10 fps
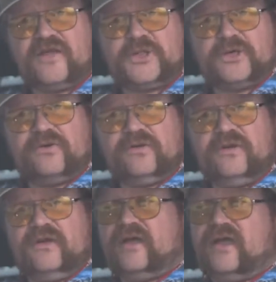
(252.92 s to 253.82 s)
Digital,
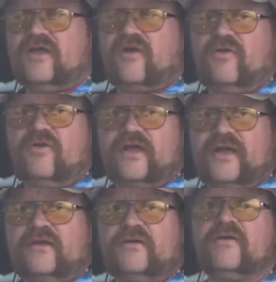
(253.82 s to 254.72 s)

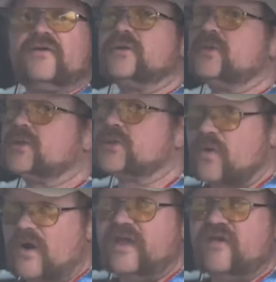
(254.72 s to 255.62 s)
including
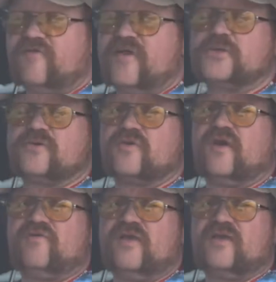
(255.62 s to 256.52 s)
trunking features
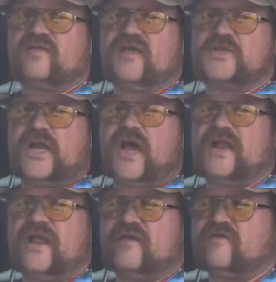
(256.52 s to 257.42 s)
of NextEdge and
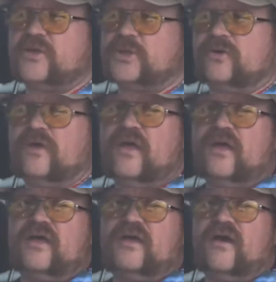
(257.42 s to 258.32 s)
IDAS Digital.
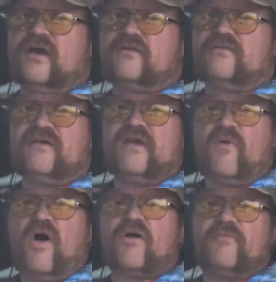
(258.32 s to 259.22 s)

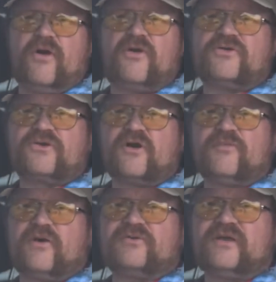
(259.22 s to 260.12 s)
DMR, Moto
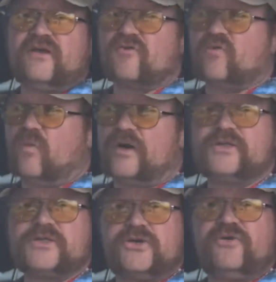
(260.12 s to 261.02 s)
Turbo, tiers
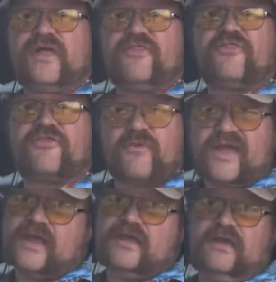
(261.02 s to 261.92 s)
1, 2, and 3.